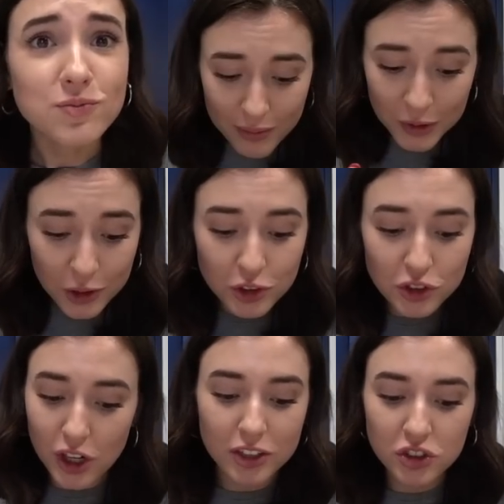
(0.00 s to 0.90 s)
I mean, it's
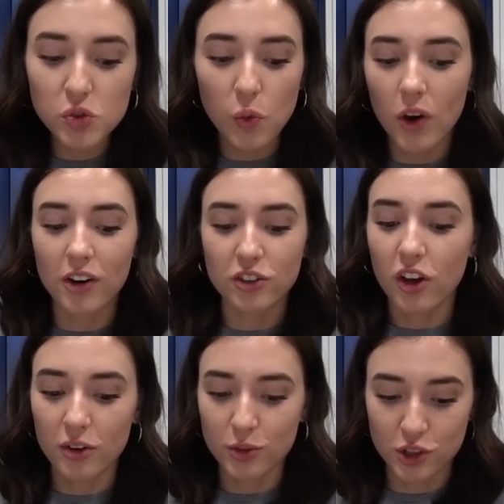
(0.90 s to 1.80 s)
exactly what I
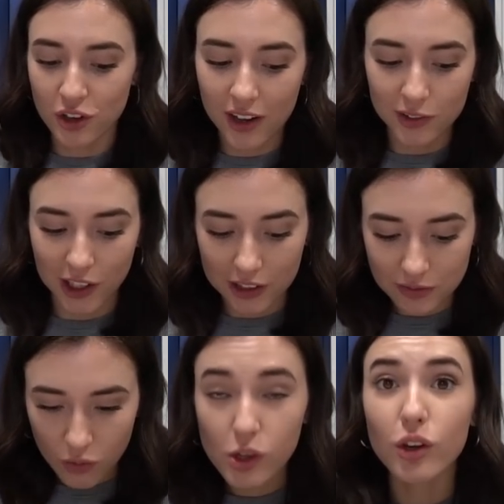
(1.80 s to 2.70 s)
thought it would turn out like.
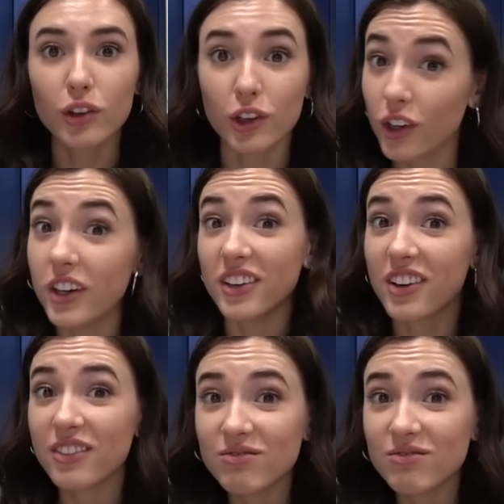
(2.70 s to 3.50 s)
Good.